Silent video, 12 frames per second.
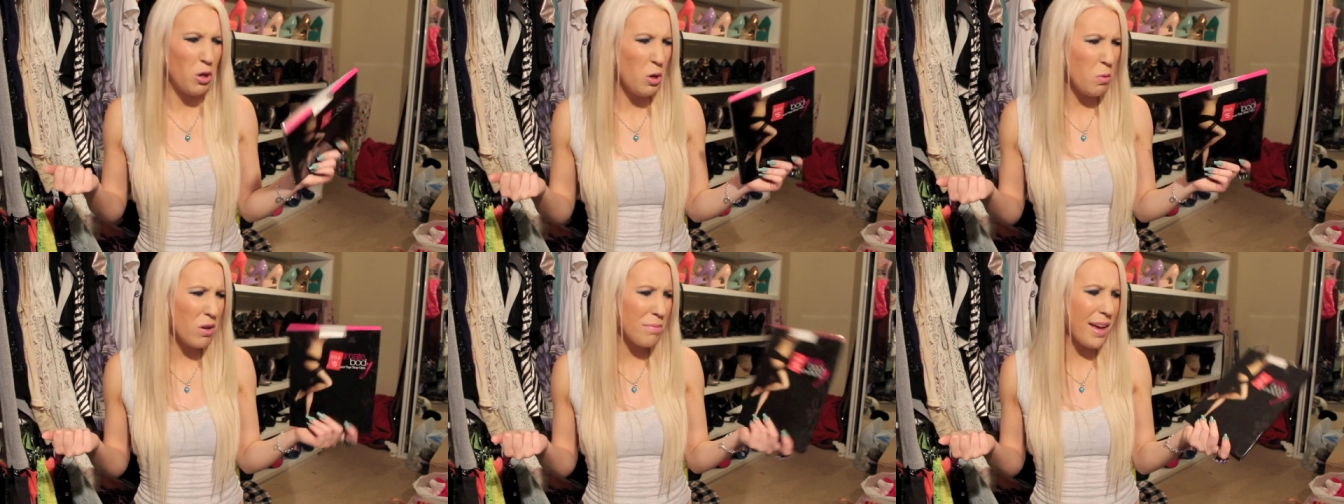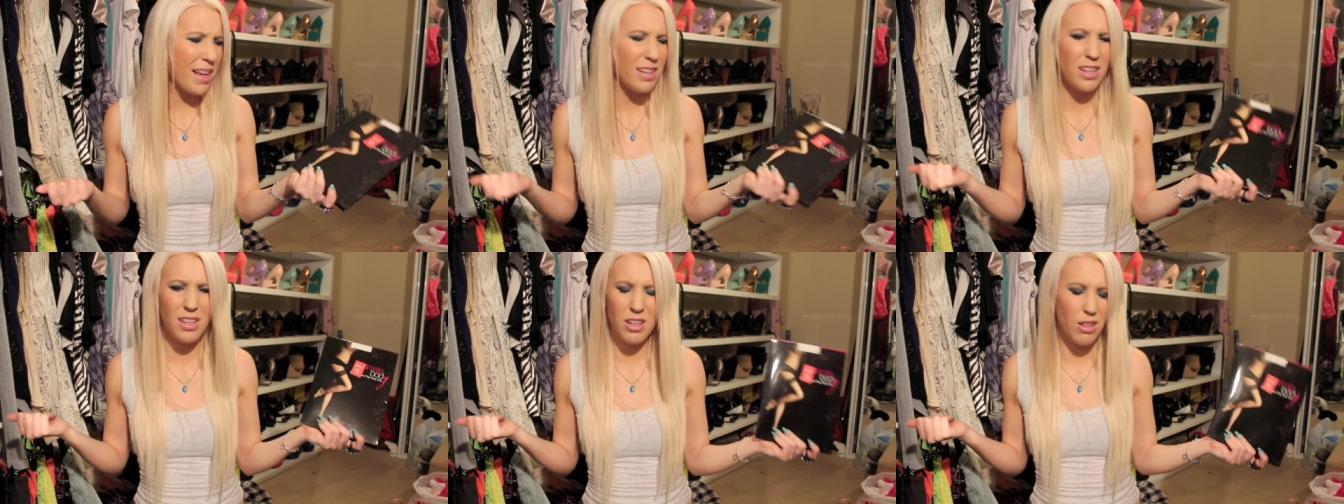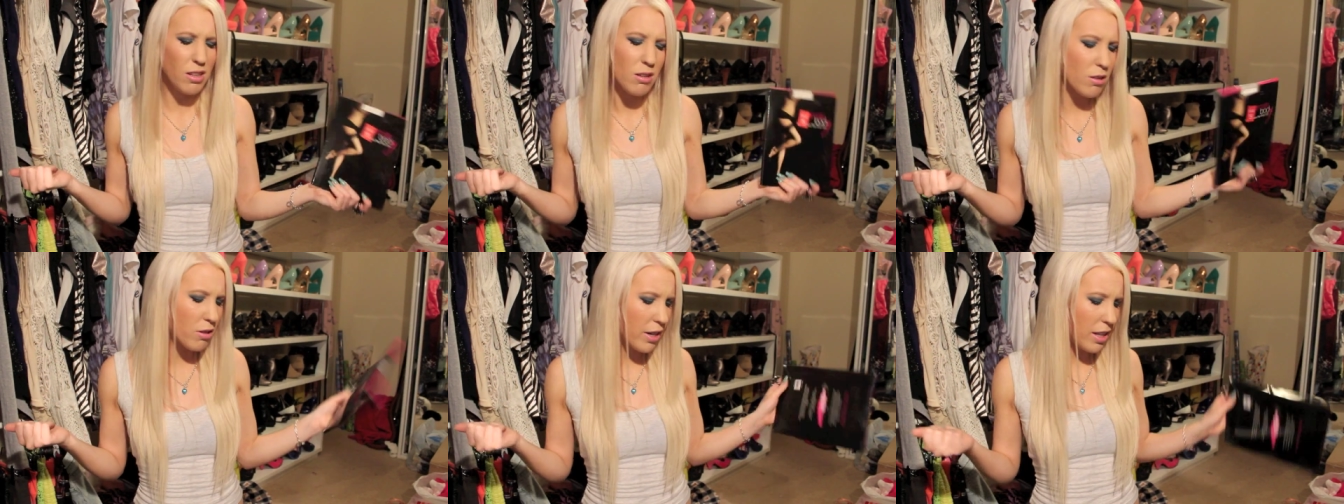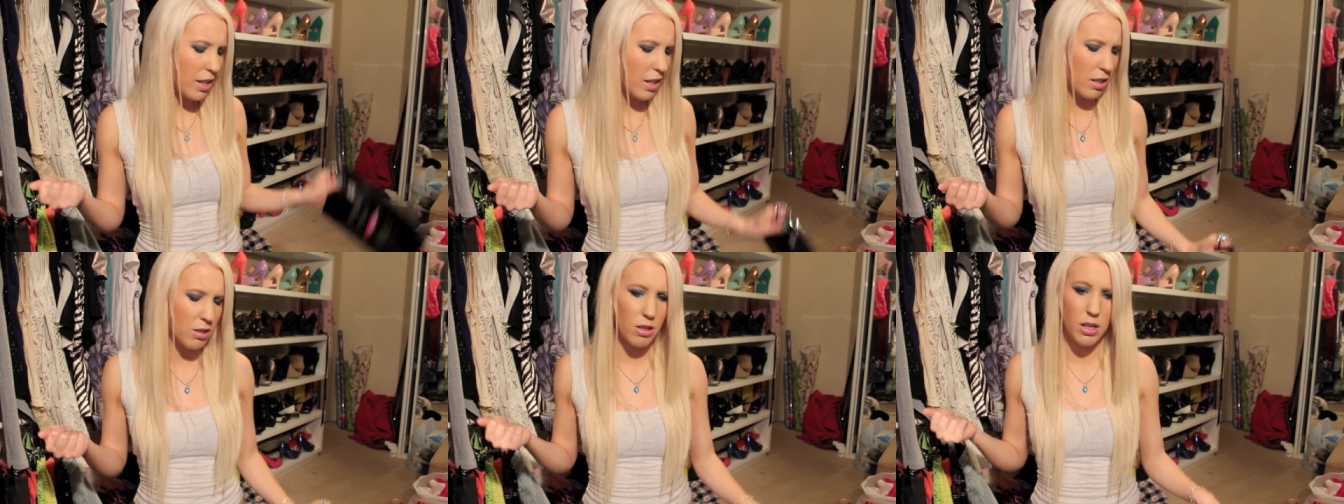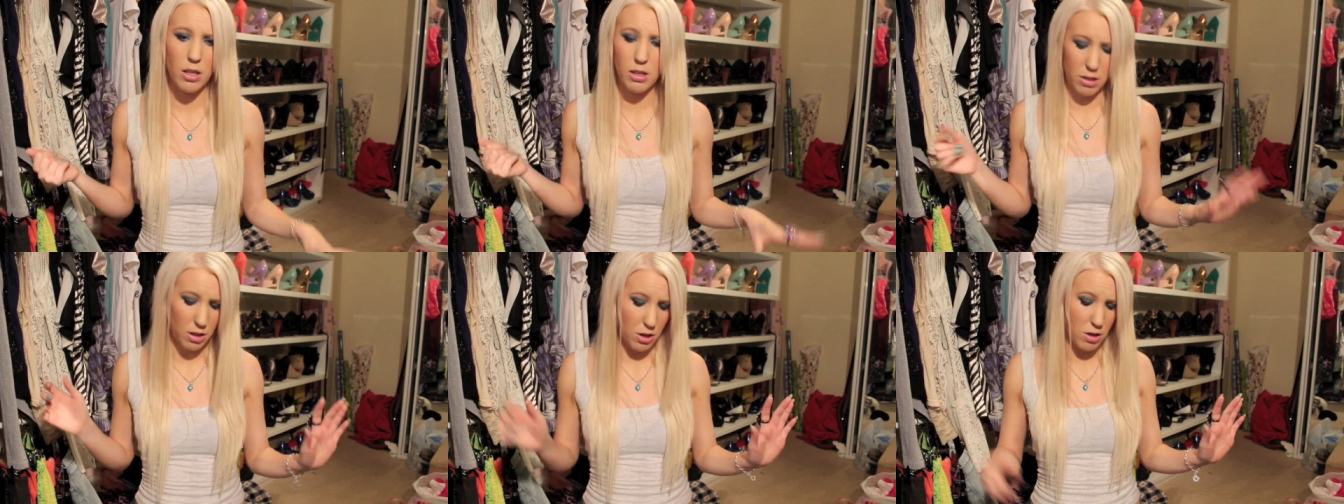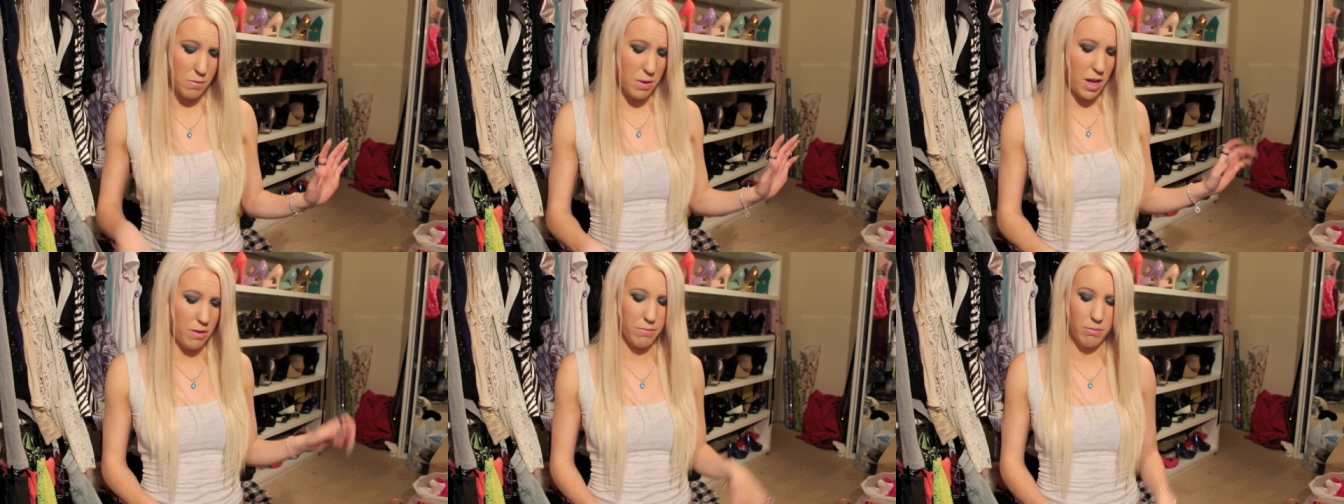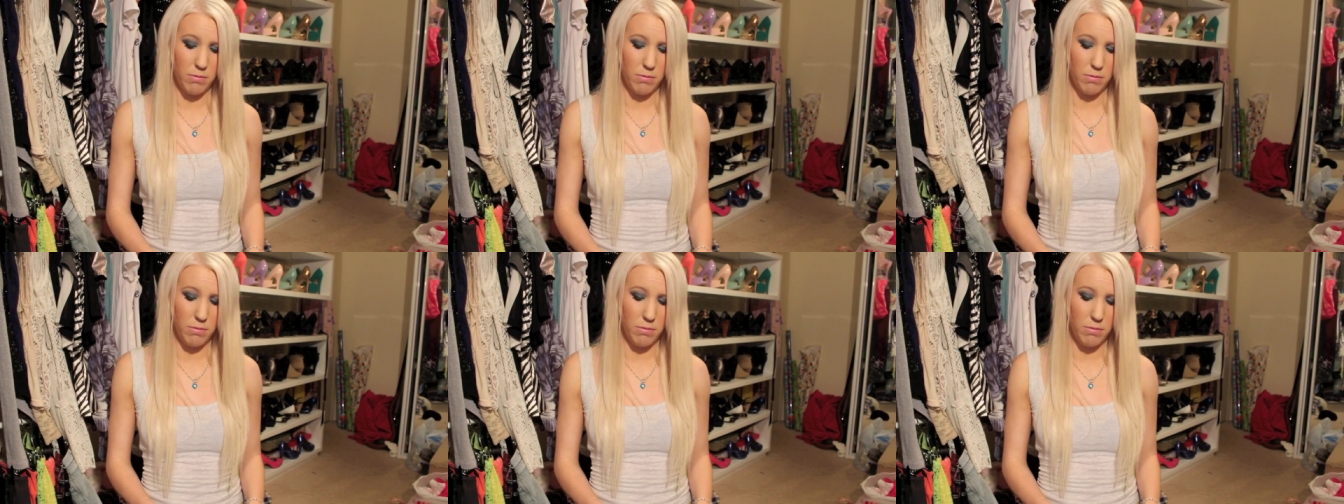Who would pay $60 for three leggings stockings? Not me.